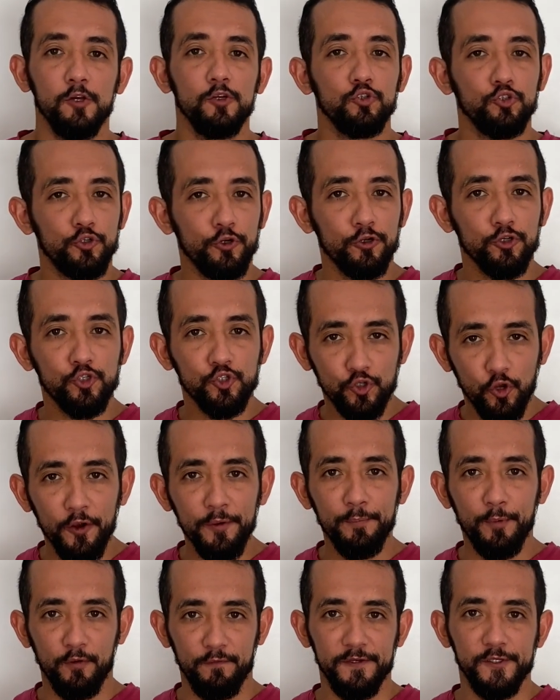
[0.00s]
Yo soy
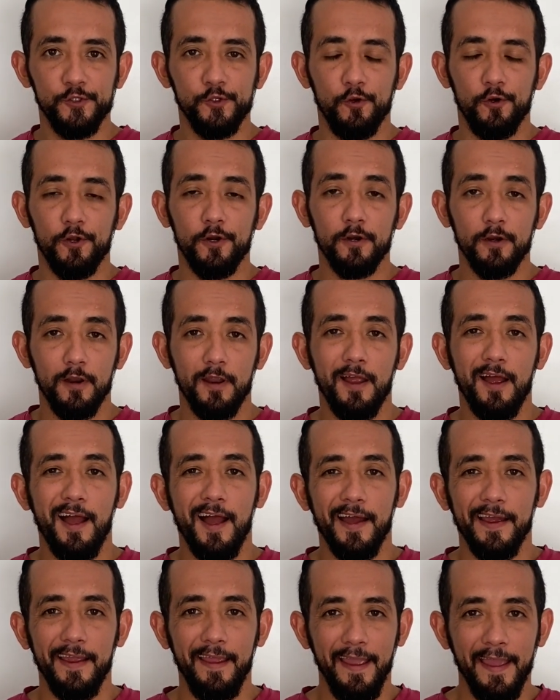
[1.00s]
profesor,
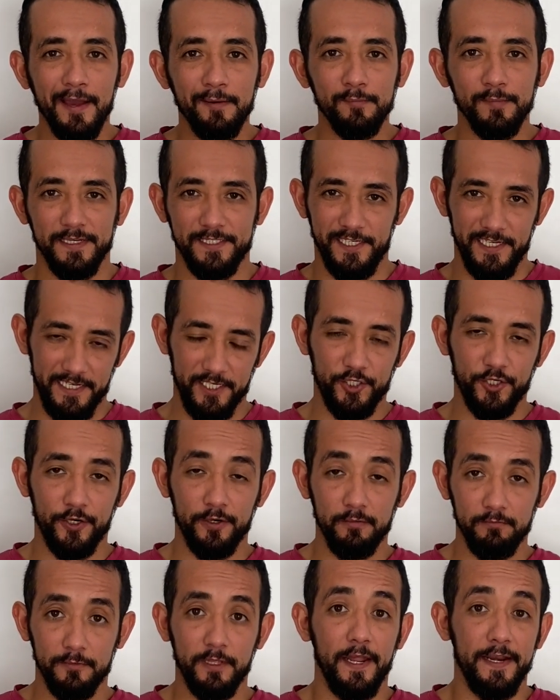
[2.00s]
I am a
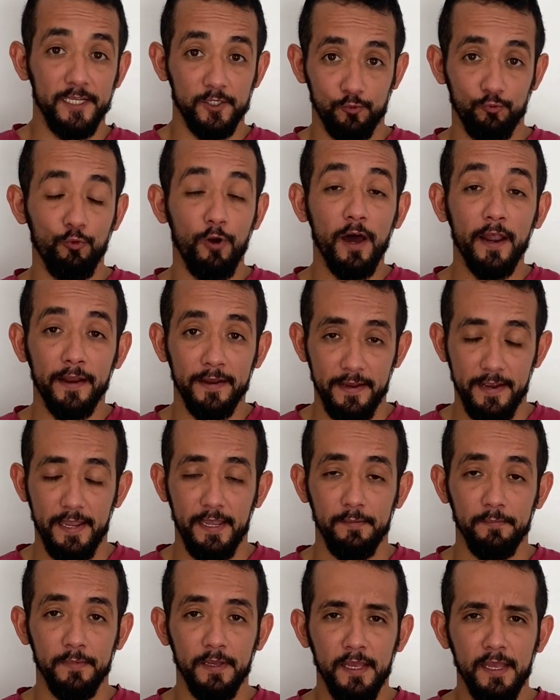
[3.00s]
teacher, that is what I
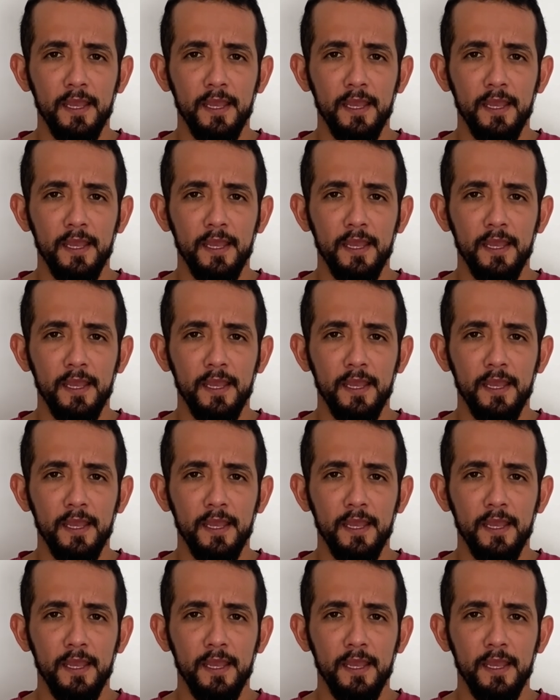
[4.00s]
am.